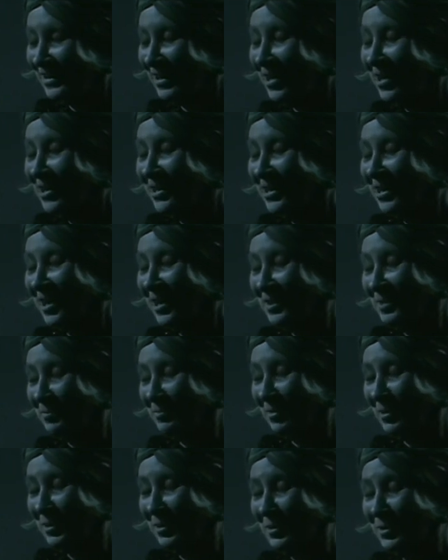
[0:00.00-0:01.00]
Her
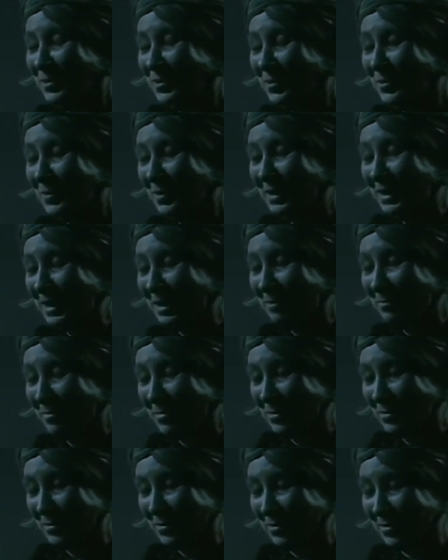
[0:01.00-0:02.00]
husband's to
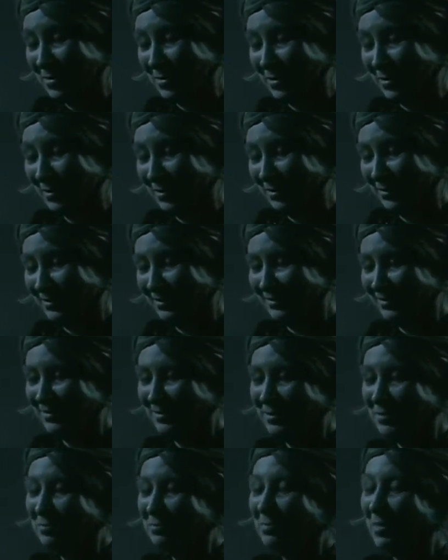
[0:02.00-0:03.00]
Aleppo gone,
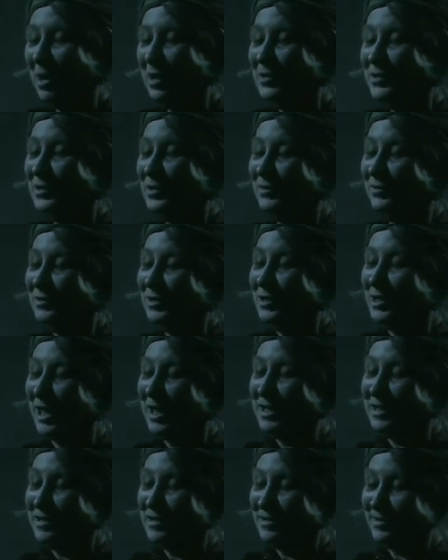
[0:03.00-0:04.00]
master of the
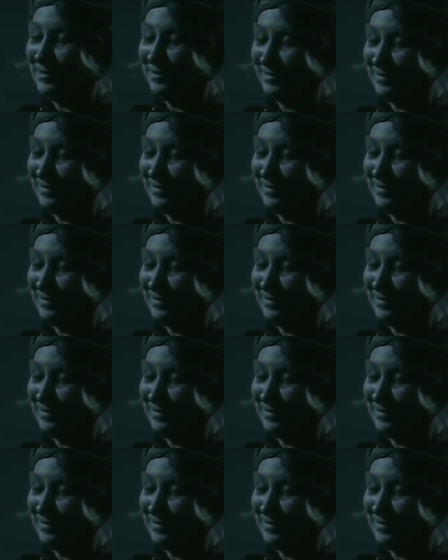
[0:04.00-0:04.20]
tiger.